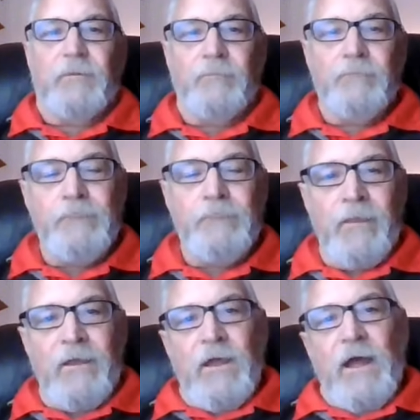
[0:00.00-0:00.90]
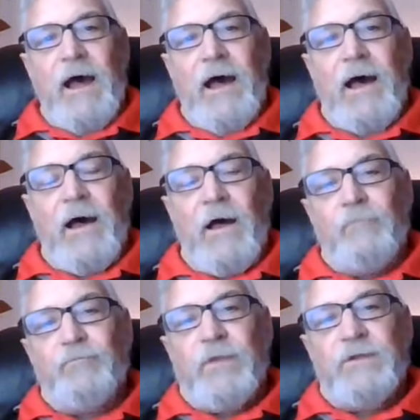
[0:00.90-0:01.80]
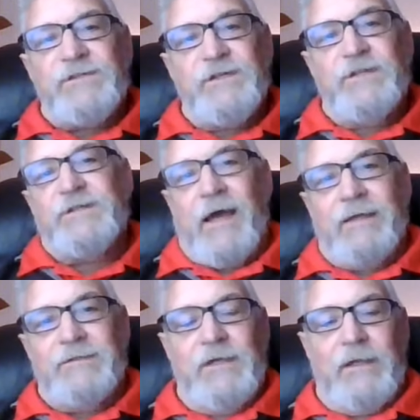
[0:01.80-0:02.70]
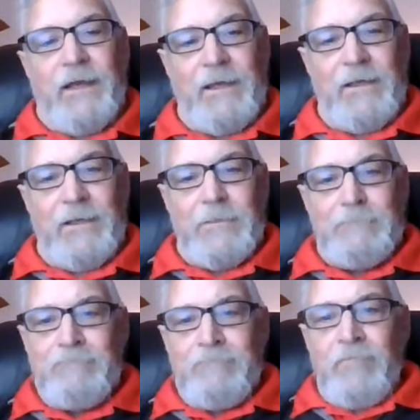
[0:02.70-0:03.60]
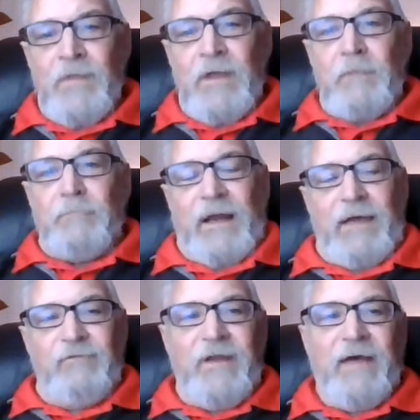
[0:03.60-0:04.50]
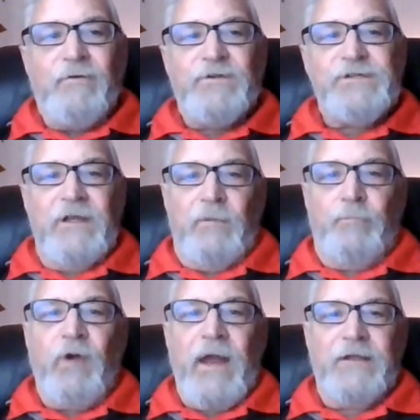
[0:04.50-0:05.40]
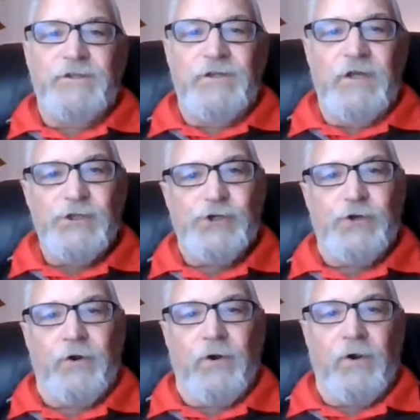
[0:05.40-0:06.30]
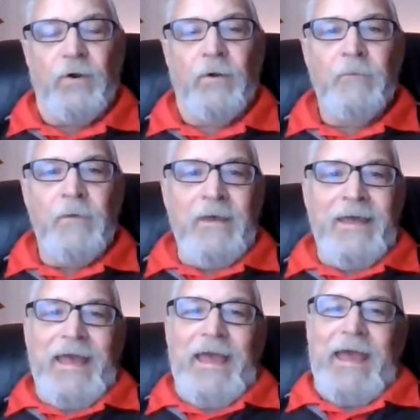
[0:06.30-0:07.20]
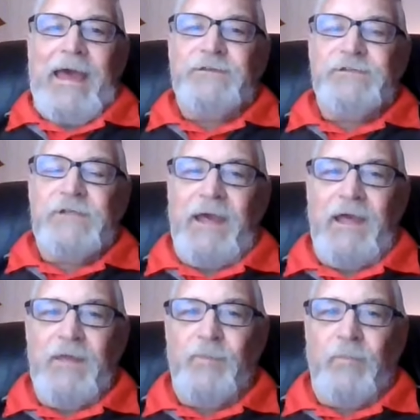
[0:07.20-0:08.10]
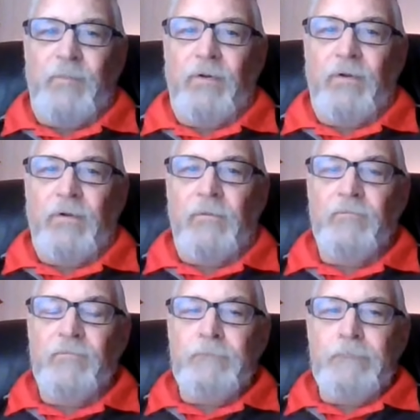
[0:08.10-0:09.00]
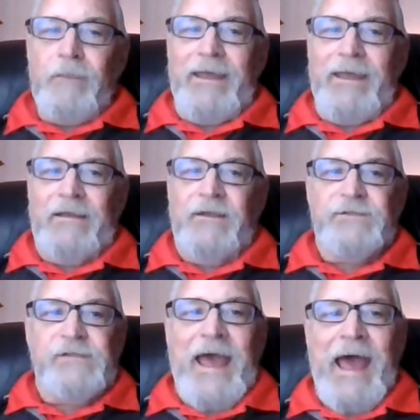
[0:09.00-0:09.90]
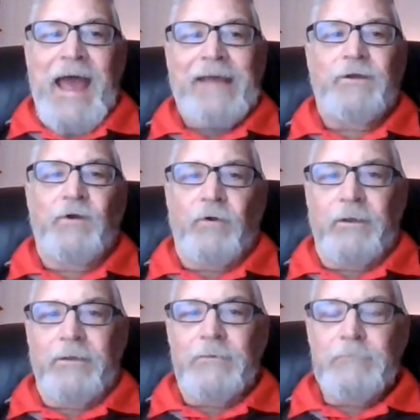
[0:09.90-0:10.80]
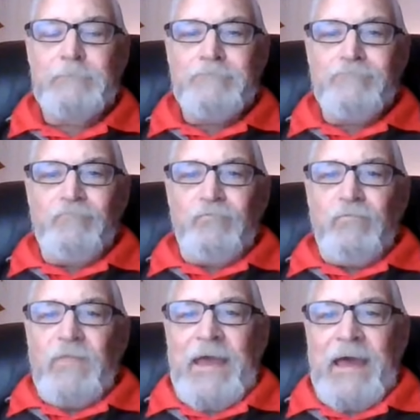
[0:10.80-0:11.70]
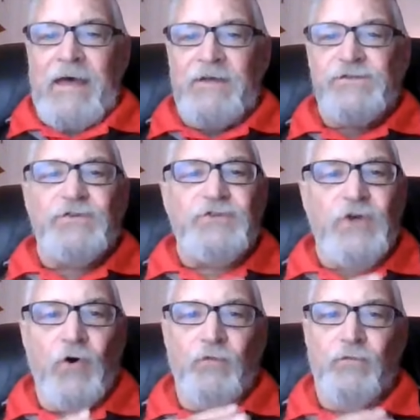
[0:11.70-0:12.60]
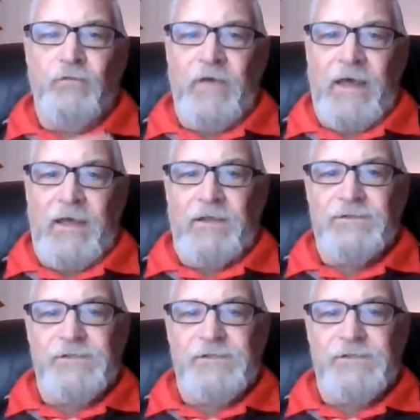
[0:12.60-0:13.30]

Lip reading: since 1980, but I've never seen a practitioner as capable and as accurate as Tone Vays in using that system.